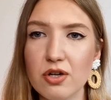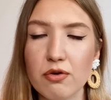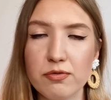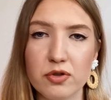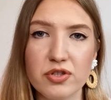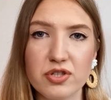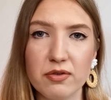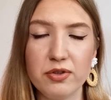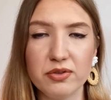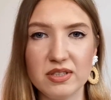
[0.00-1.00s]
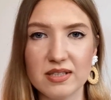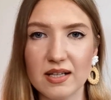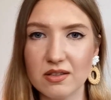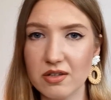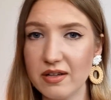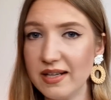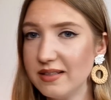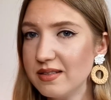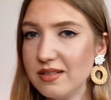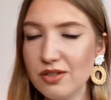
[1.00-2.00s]
go for Sofio di Talco
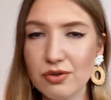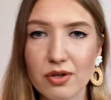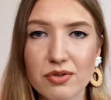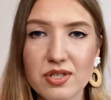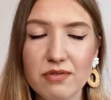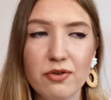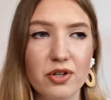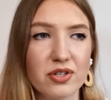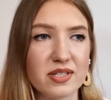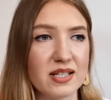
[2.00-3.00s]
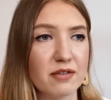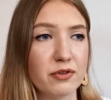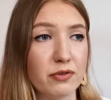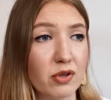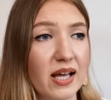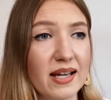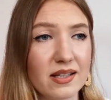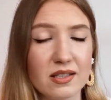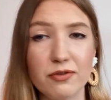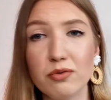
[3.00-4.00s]
and, you know, see for yourself if you
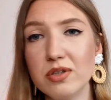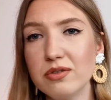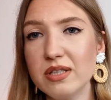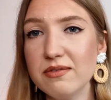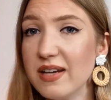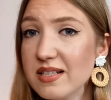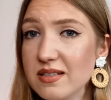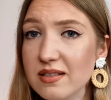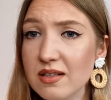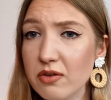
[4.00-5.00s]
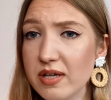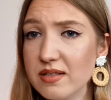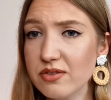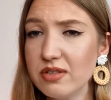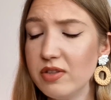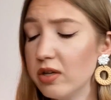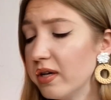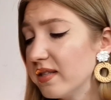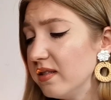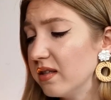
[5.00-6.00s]
like it, if you want to invest in Lorenzo di
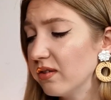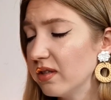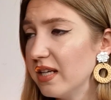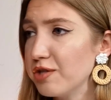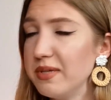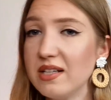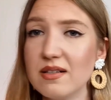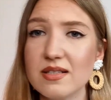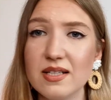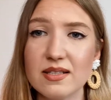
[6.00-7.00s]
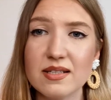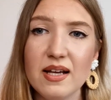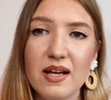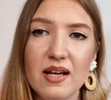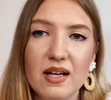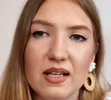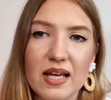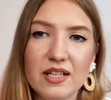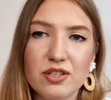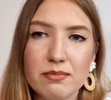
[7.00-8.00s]
Villoresi Ton de Neige, because it's
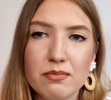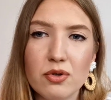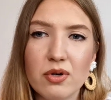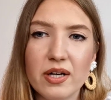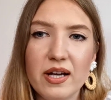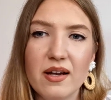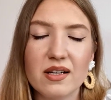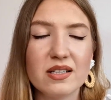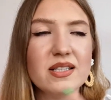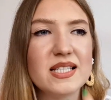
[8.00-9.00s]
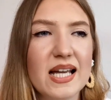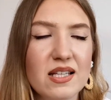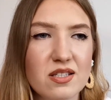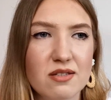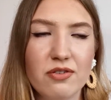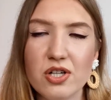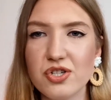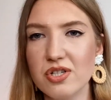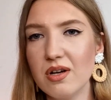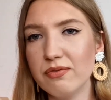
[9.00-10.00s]
like the more condensed
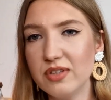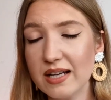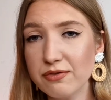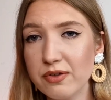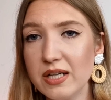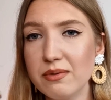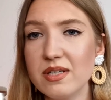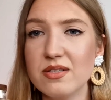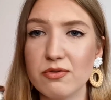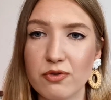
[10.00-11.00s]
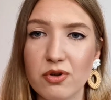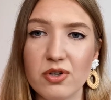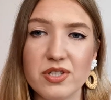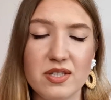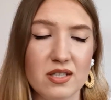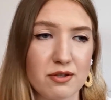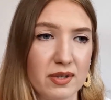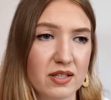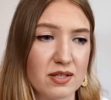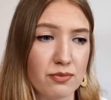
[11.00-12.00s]
version of that fragrance. Of course, this
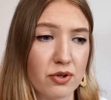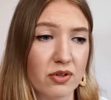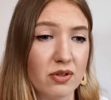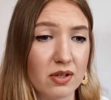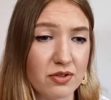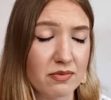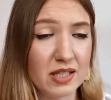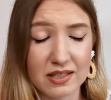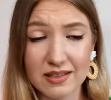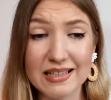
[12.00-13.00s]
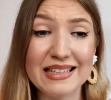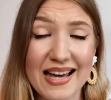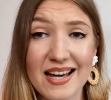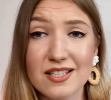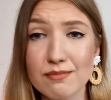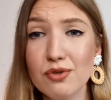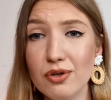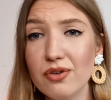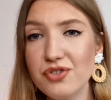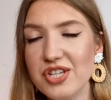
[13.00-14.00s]
one is more, it has
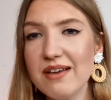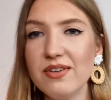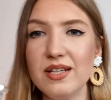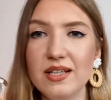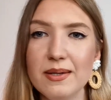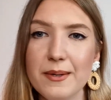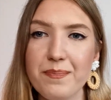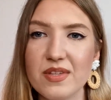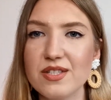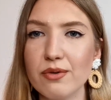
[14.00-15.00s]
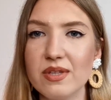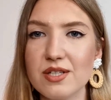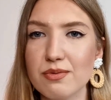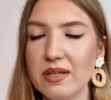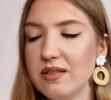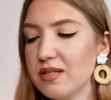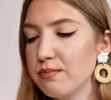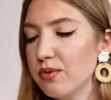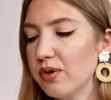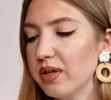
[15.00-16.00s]
more longevity, so this one is
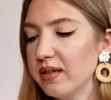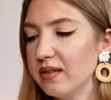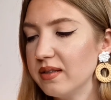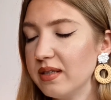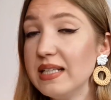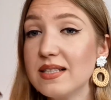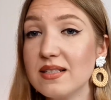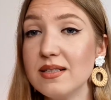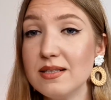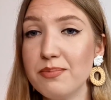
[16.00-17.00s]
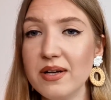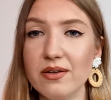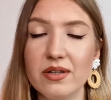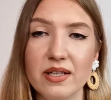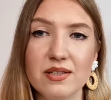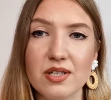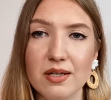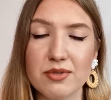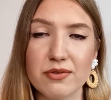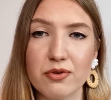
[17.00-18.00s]
more, it's better in
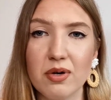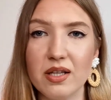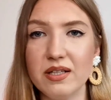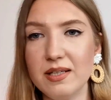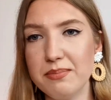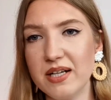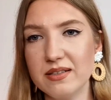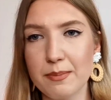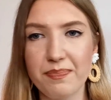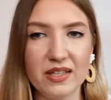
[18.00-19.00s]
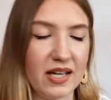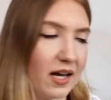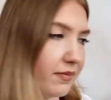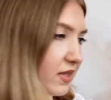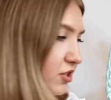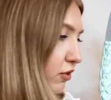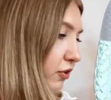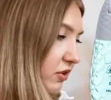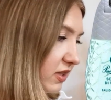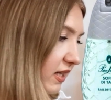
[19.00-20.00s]
terms of quality, but Yeah,
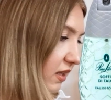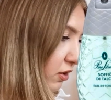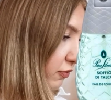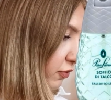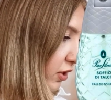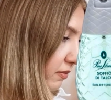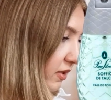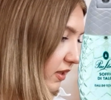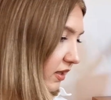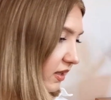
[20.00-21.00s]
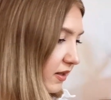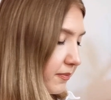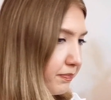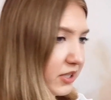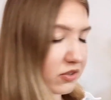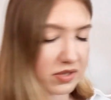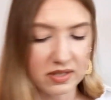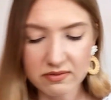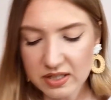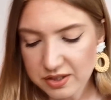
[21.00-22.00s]
Sofio di Talco from Pino
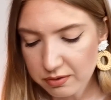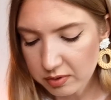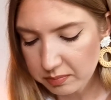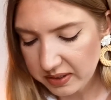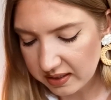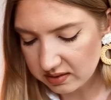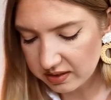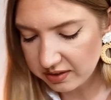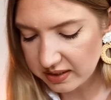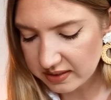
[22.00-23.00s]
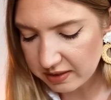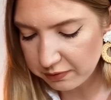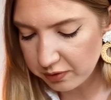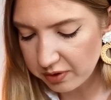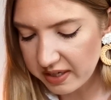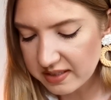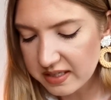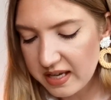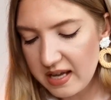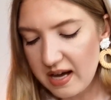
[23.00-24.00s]
Silvestre will be alternative for
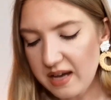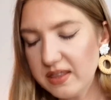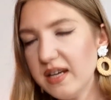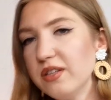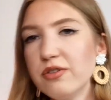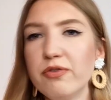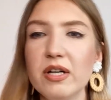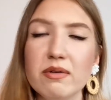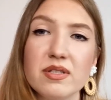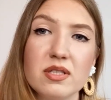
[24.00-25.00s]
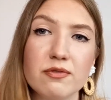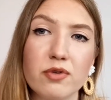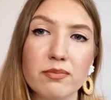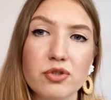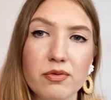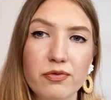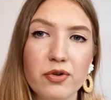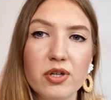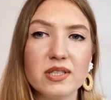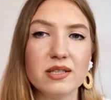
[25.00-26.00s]
it. Another fragrance is from Tom
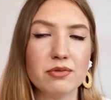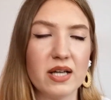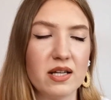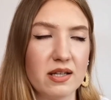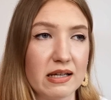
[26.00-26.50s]
Ford. I do not